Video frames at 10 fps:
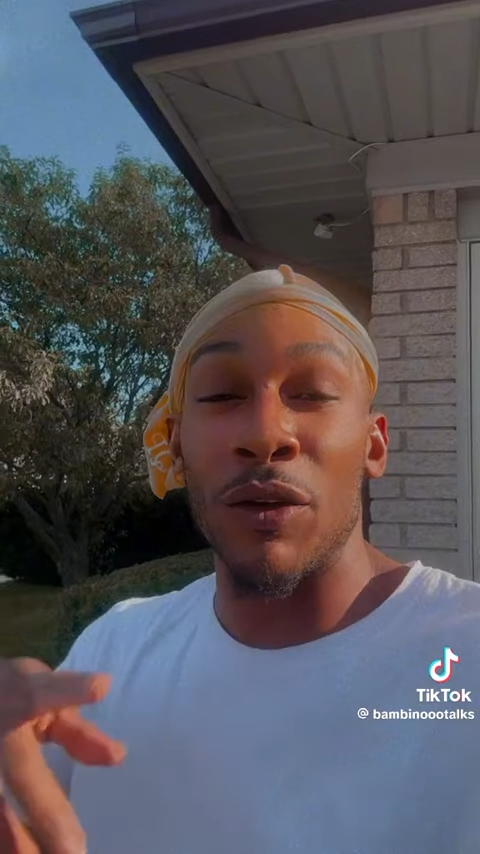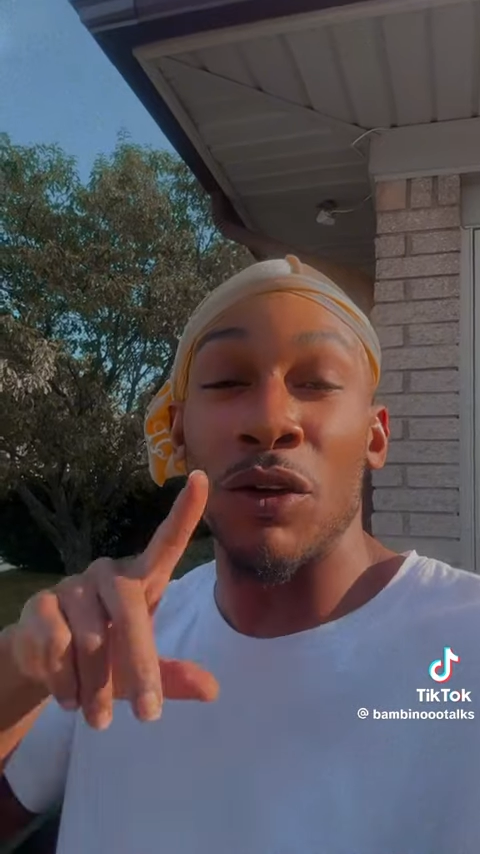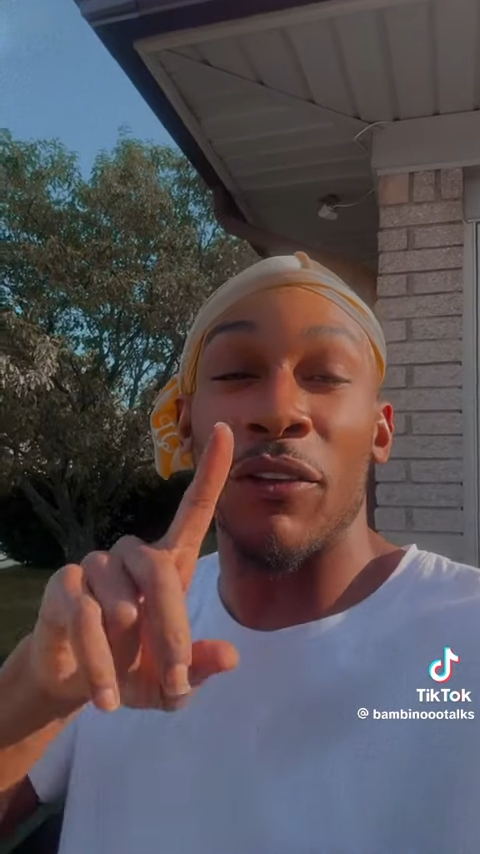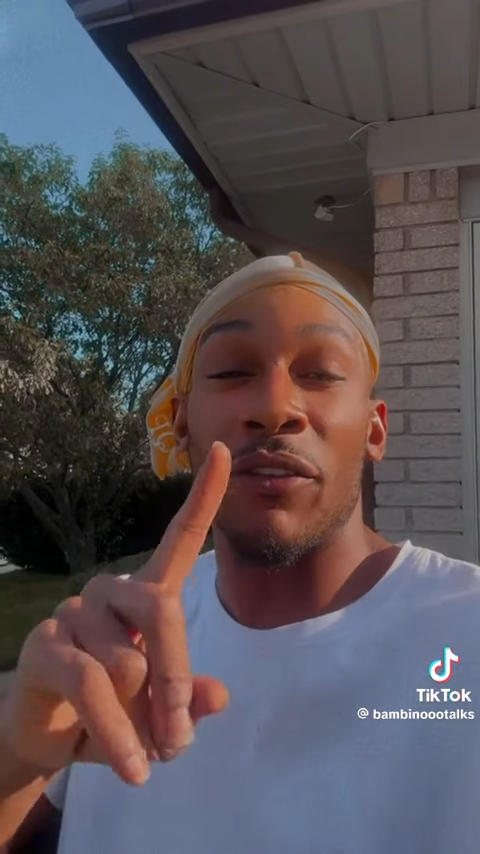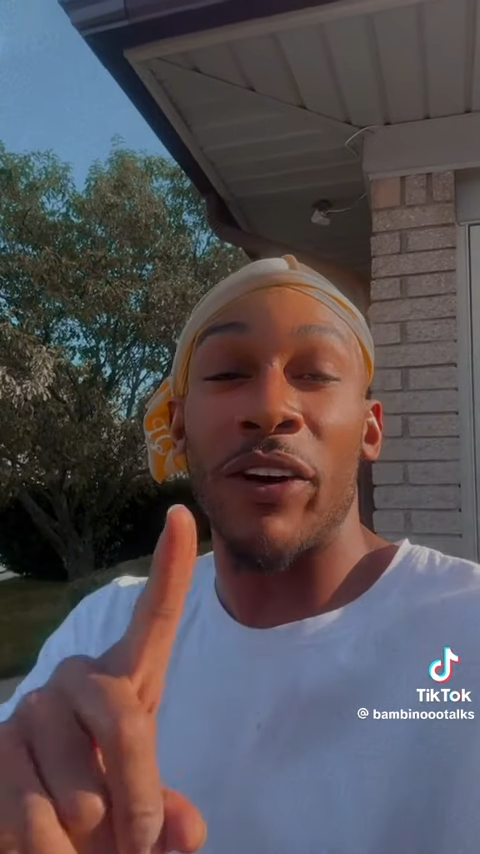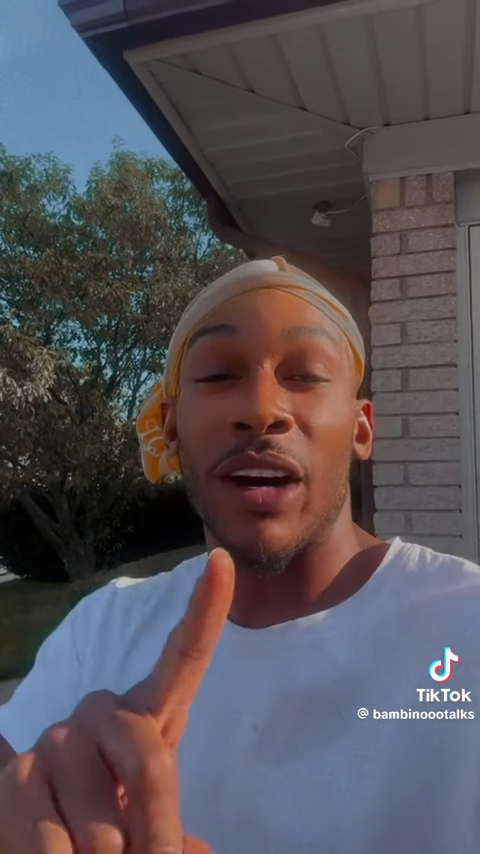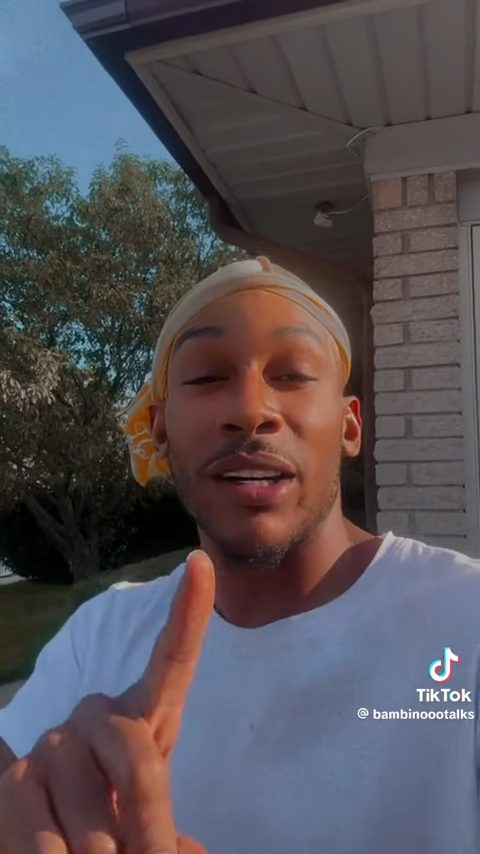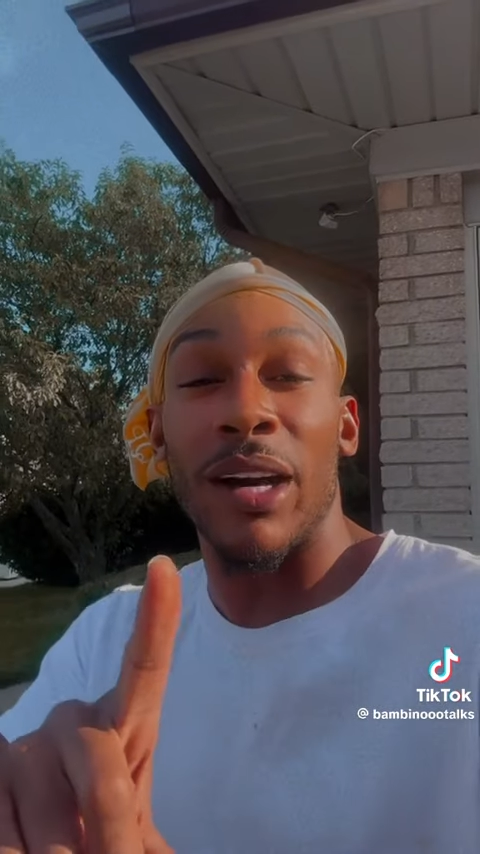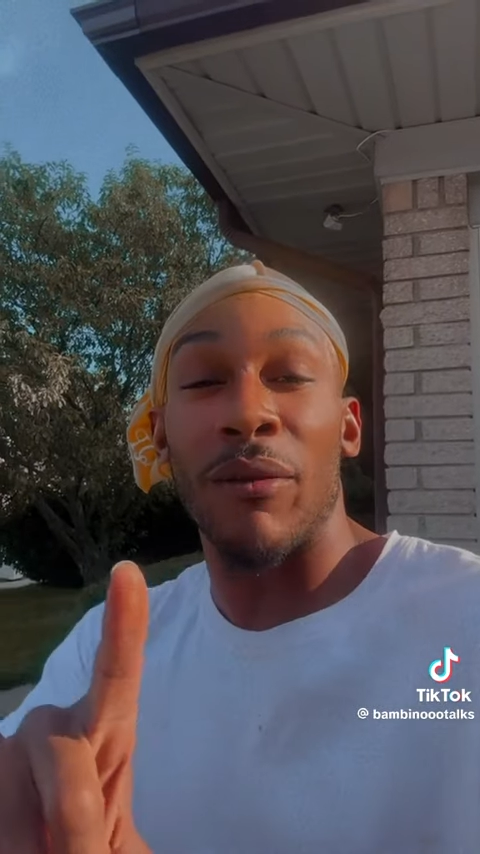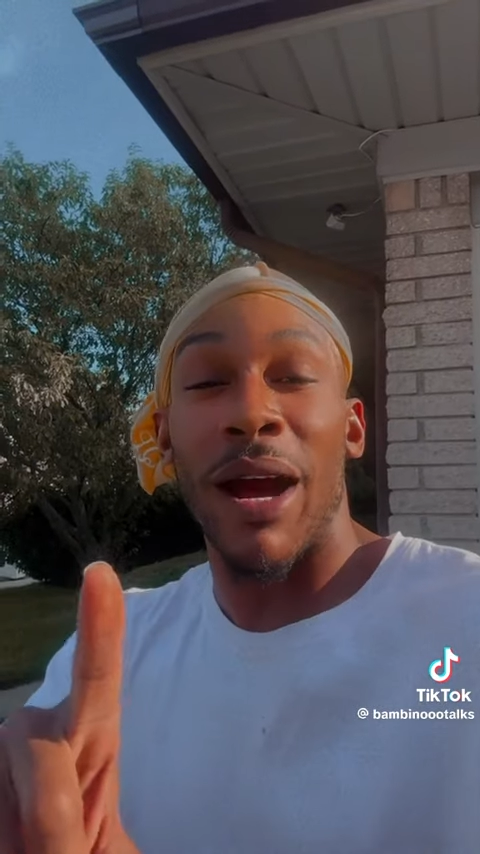you done
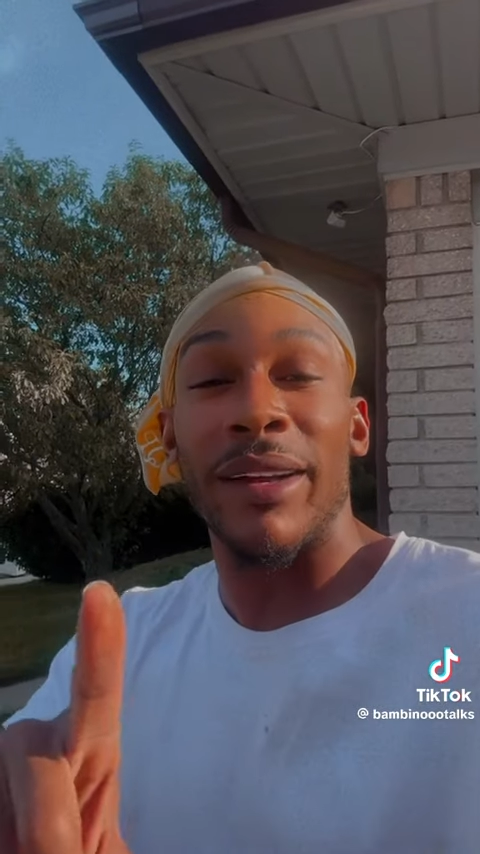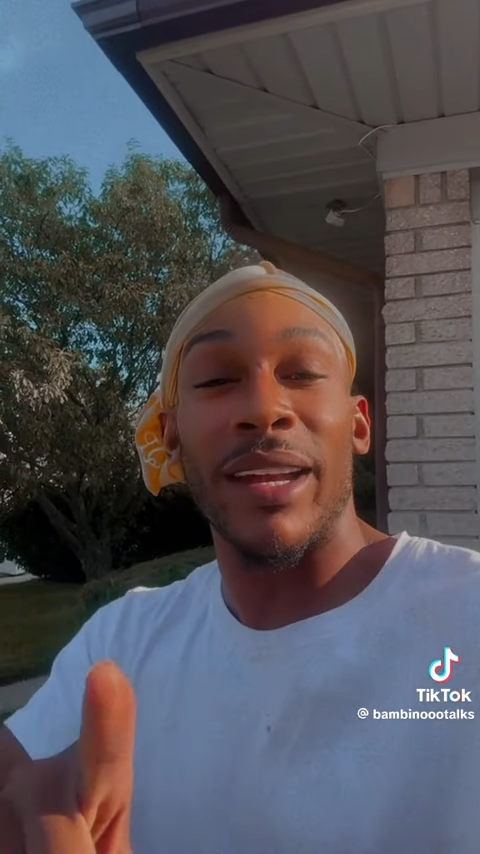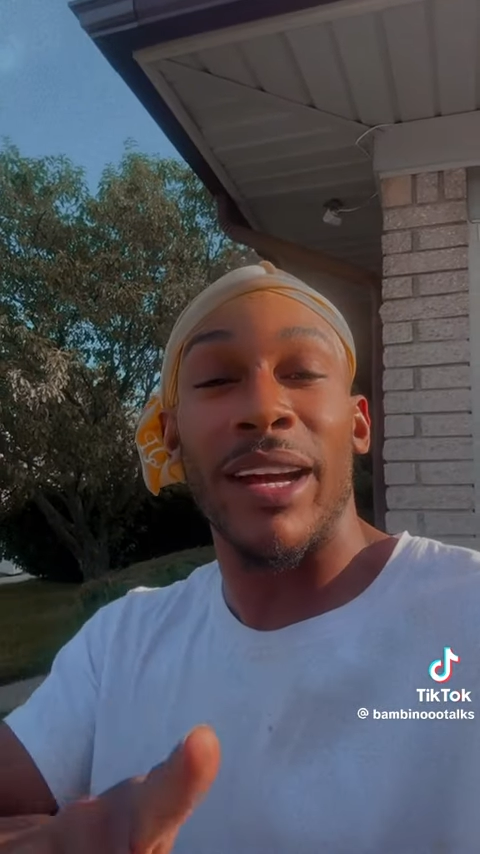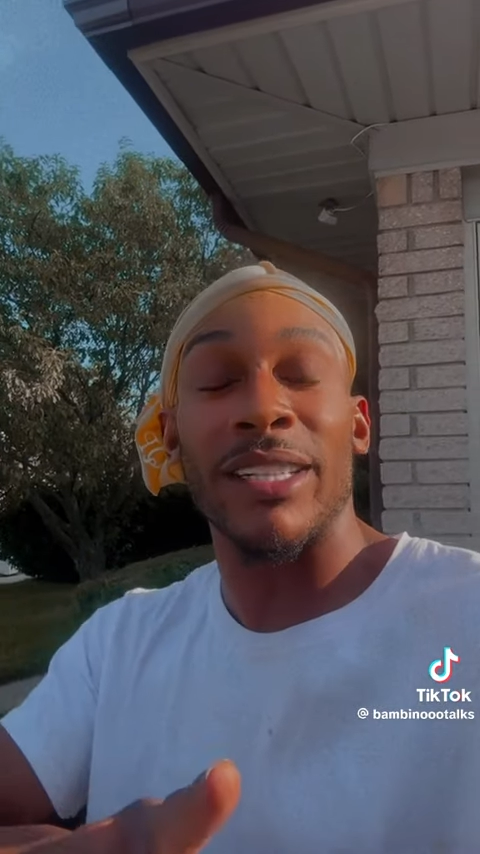fucked up right there,